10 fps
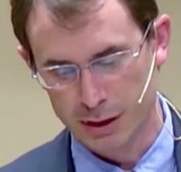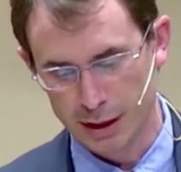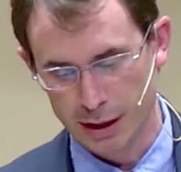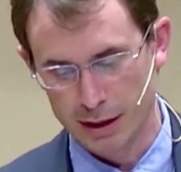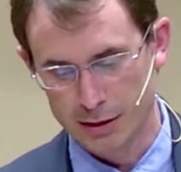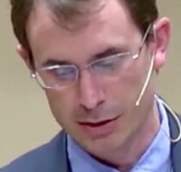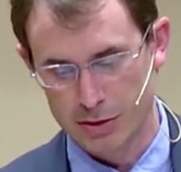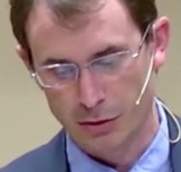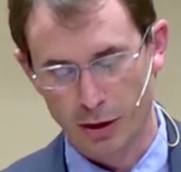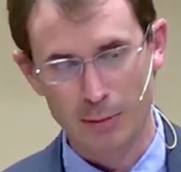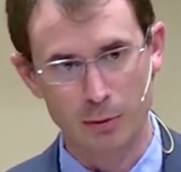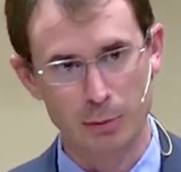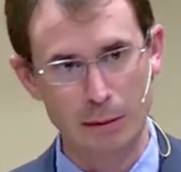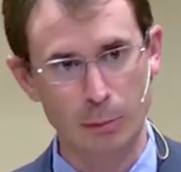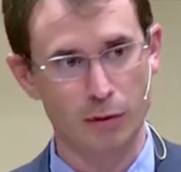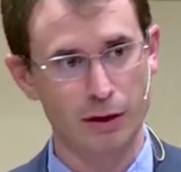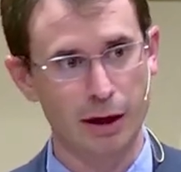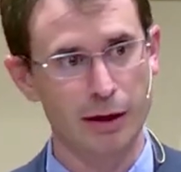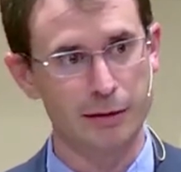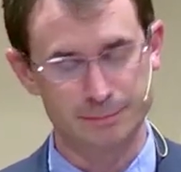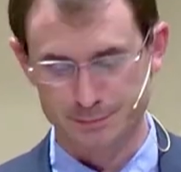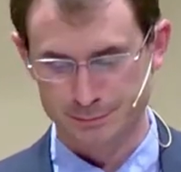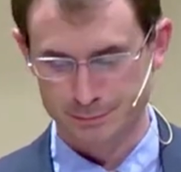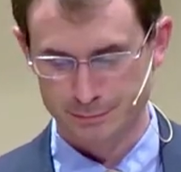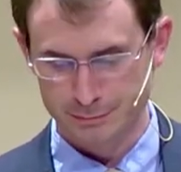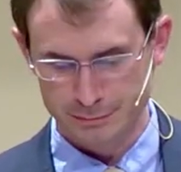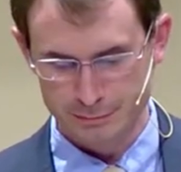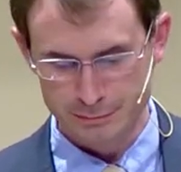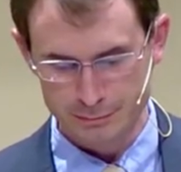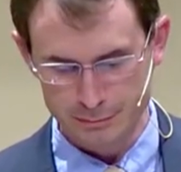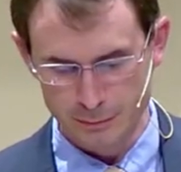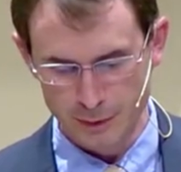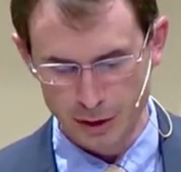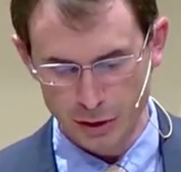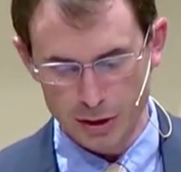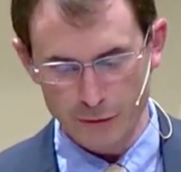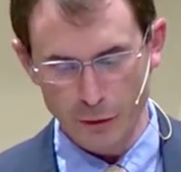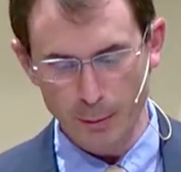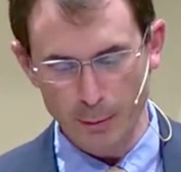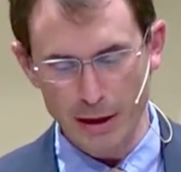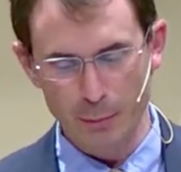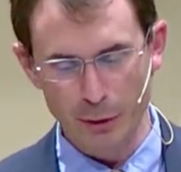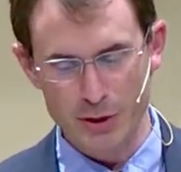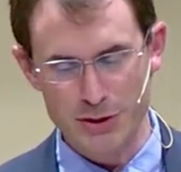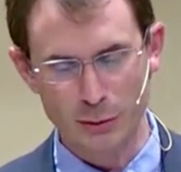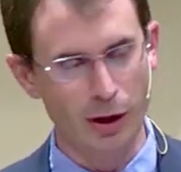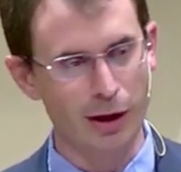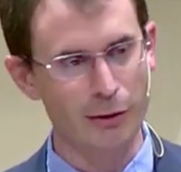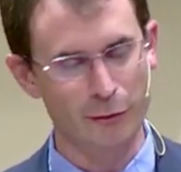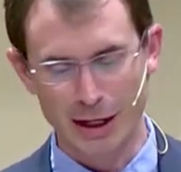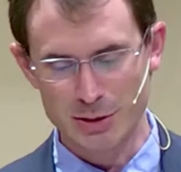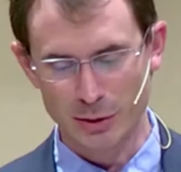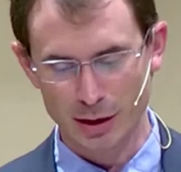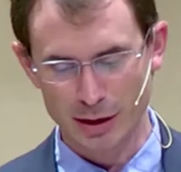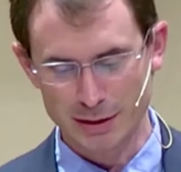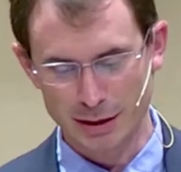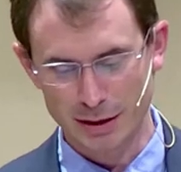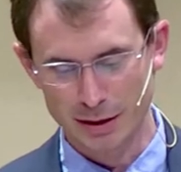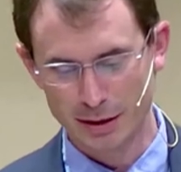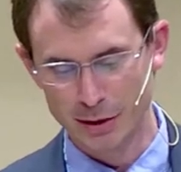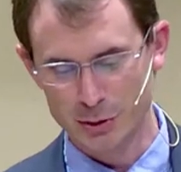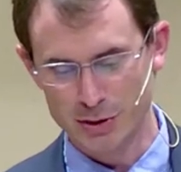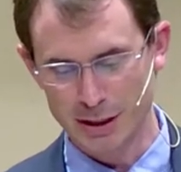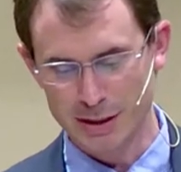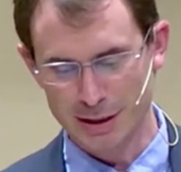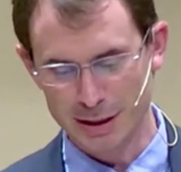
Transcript: today to describe the people of God. You never meet a person while evangelizing who says